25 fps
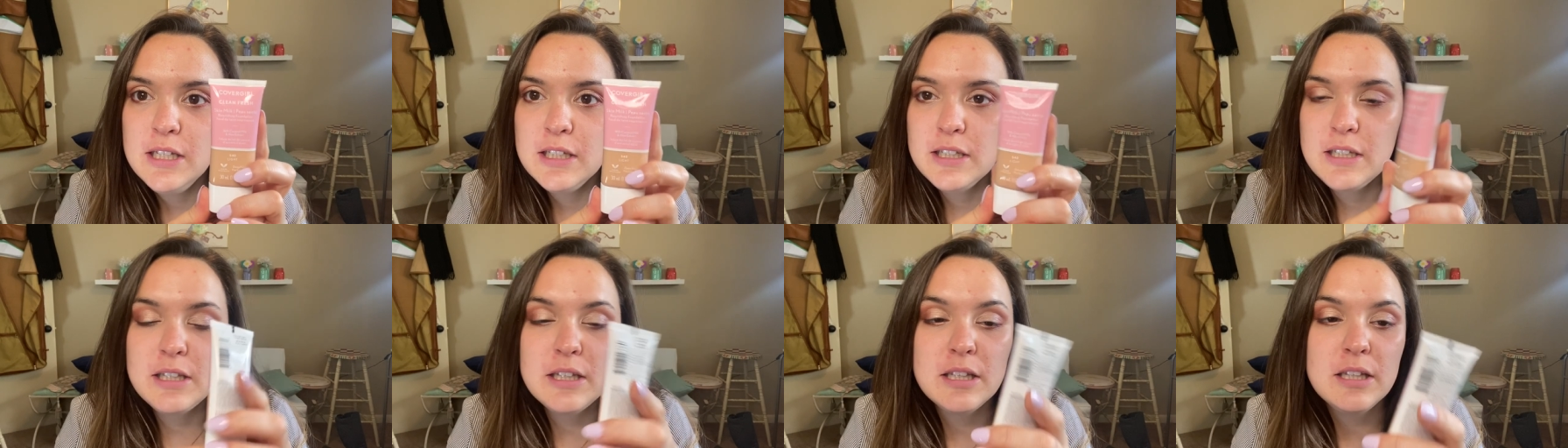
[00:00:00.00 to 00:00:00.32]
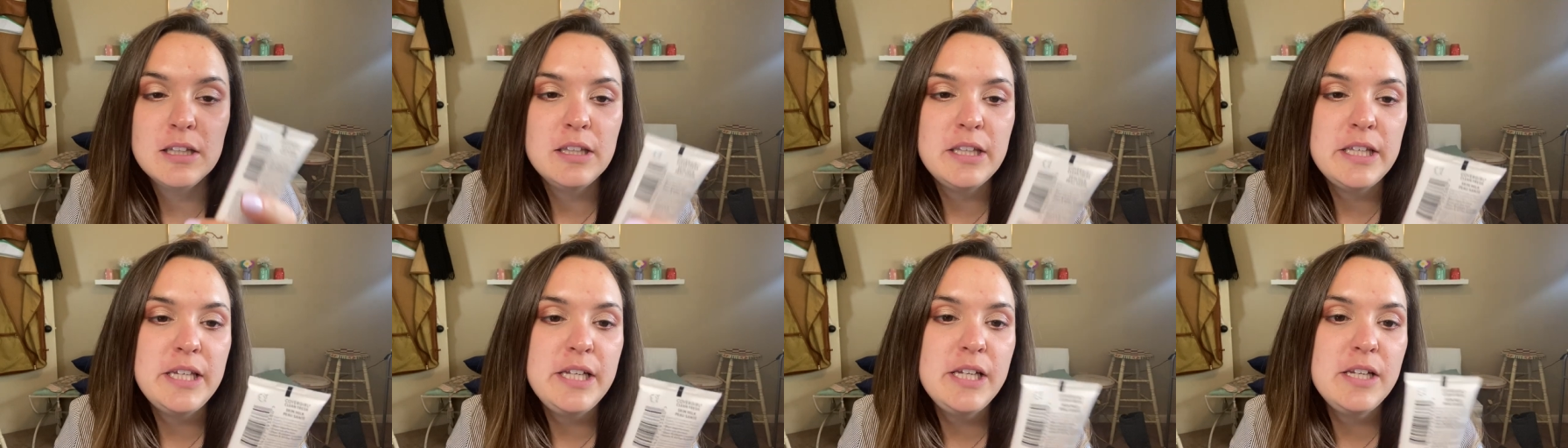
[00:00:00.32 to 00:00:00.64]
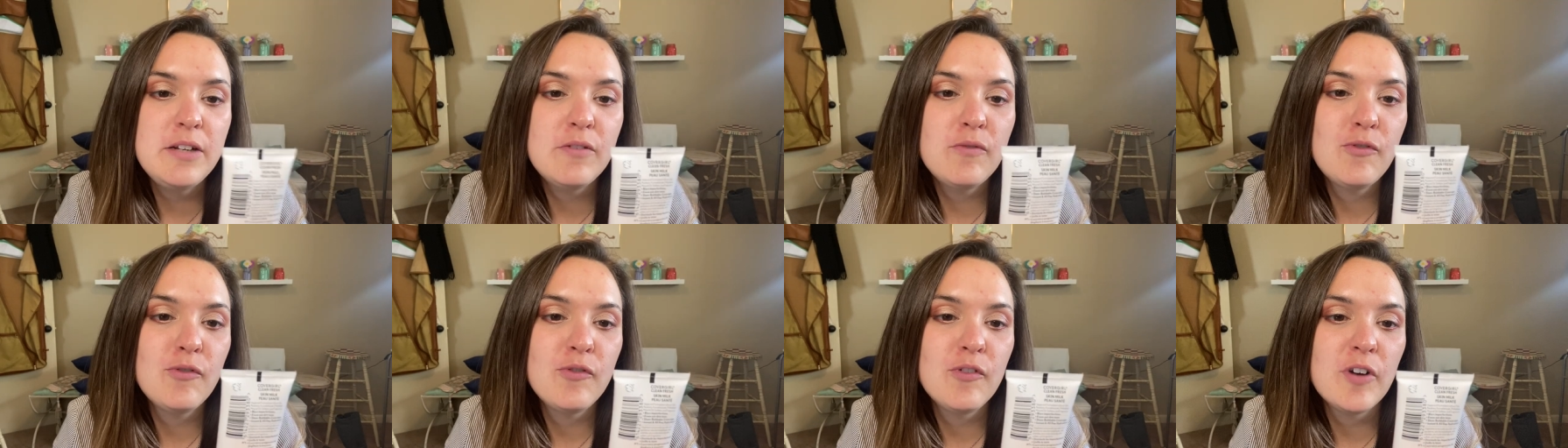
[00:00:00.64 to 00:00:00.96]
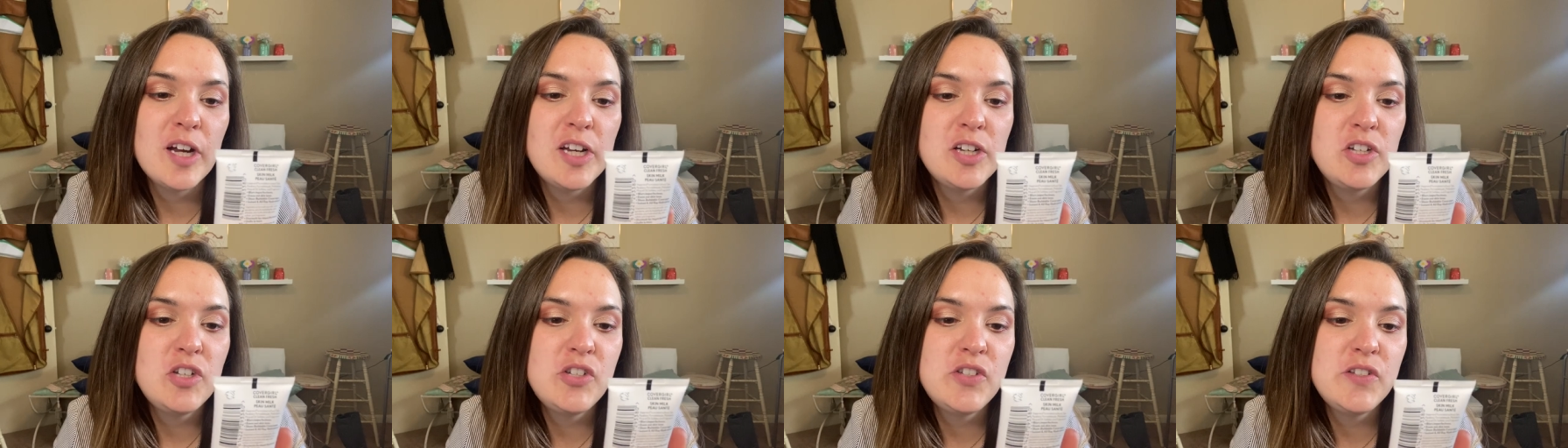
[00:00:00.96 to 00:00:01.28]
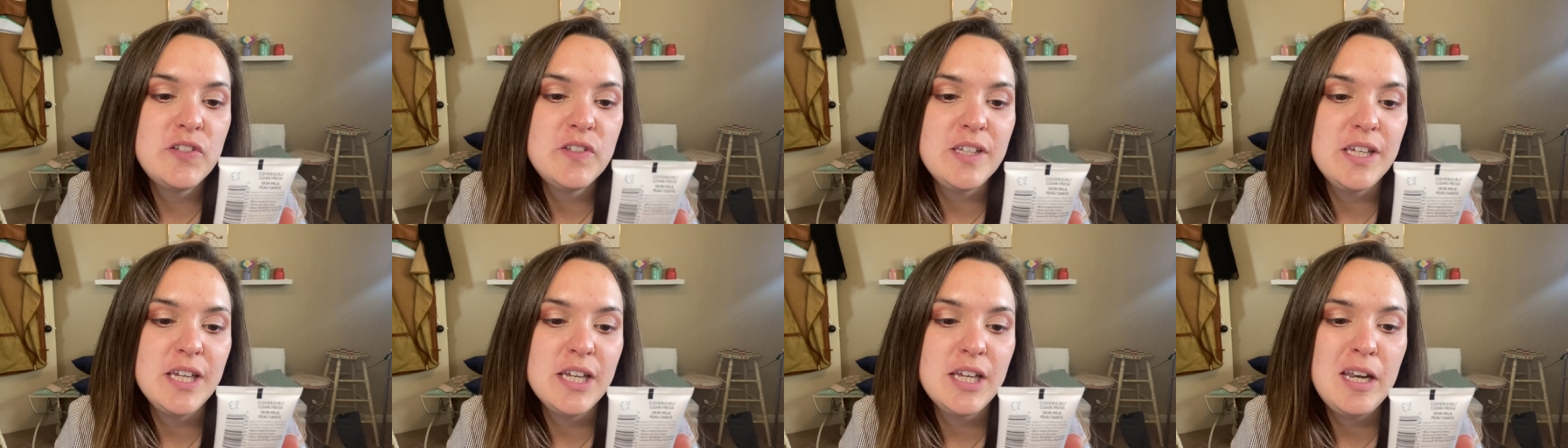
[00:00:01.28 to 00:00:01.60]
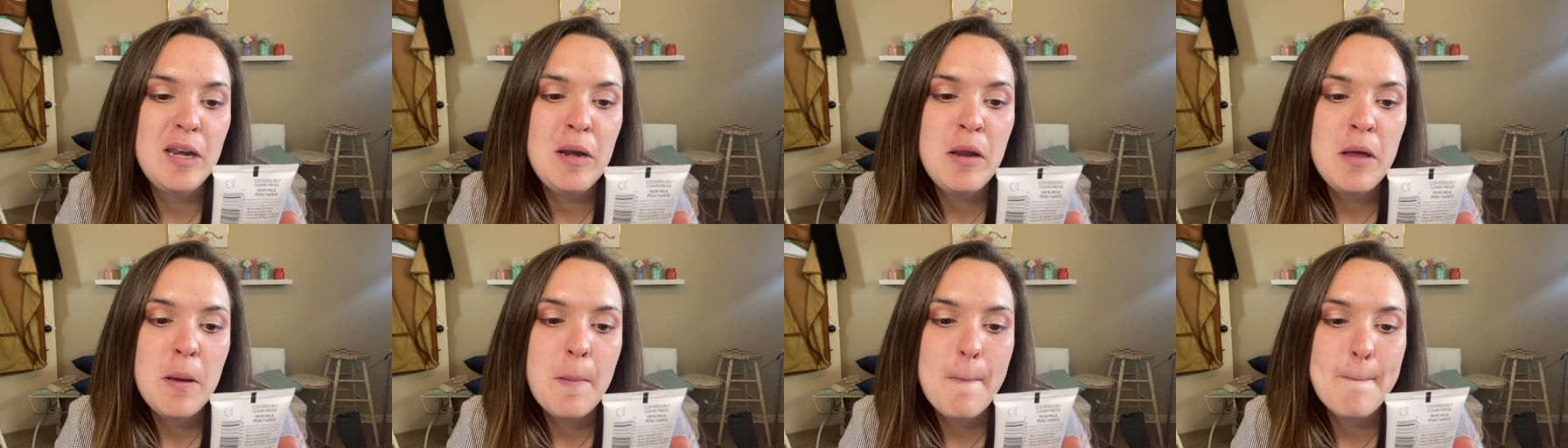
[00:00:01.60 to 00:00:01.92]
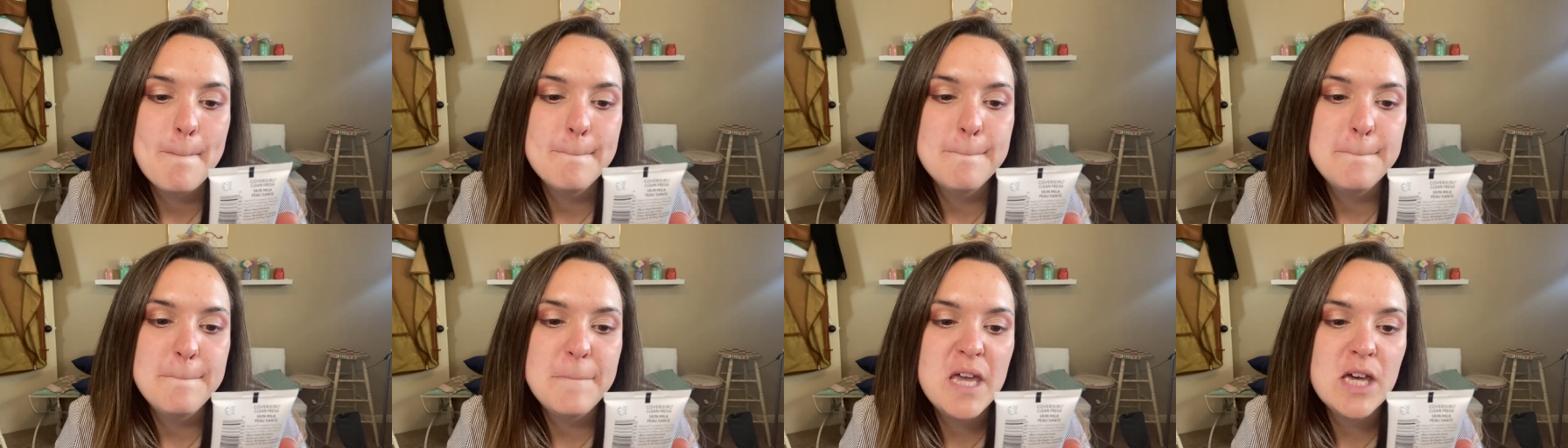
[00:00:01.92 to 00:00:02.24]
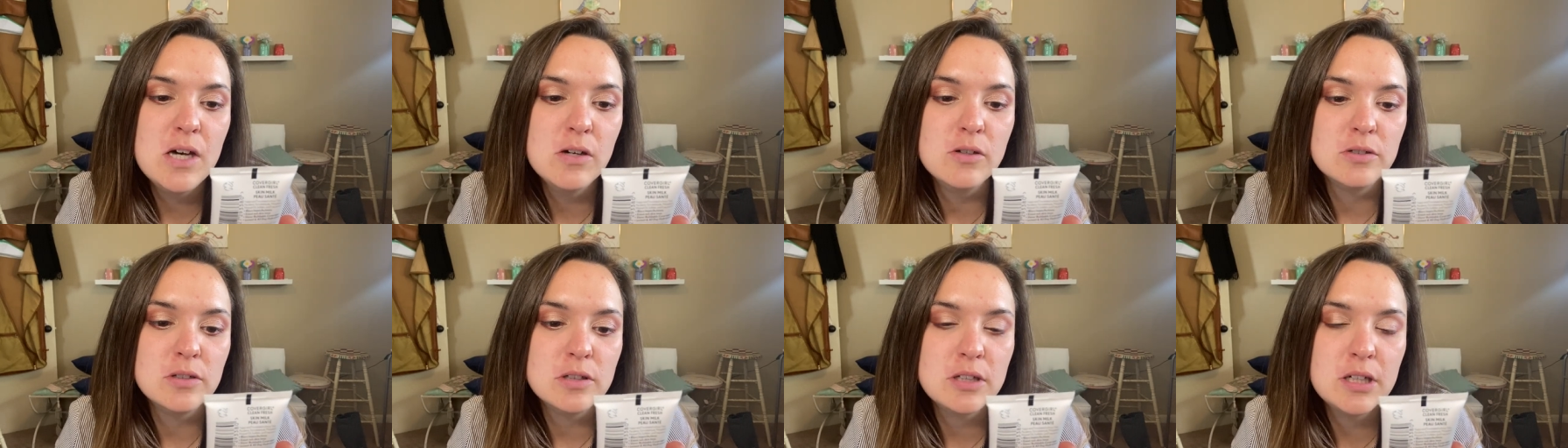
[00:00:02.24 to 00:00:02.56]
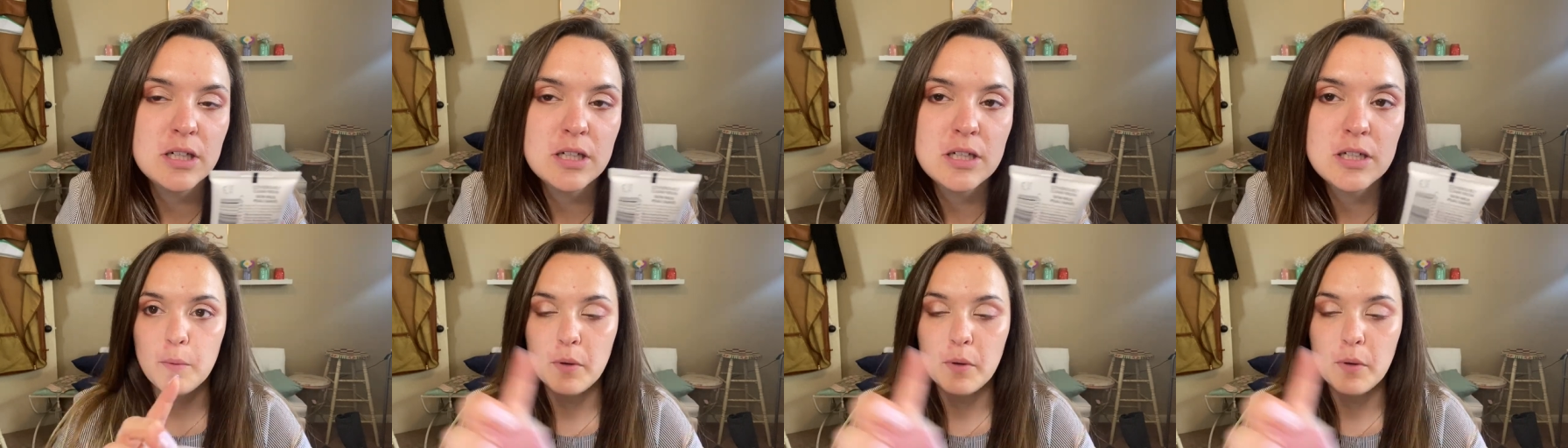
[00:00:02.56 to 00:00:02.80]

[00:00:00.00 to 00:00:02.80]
Clean Fresh Skin Milk.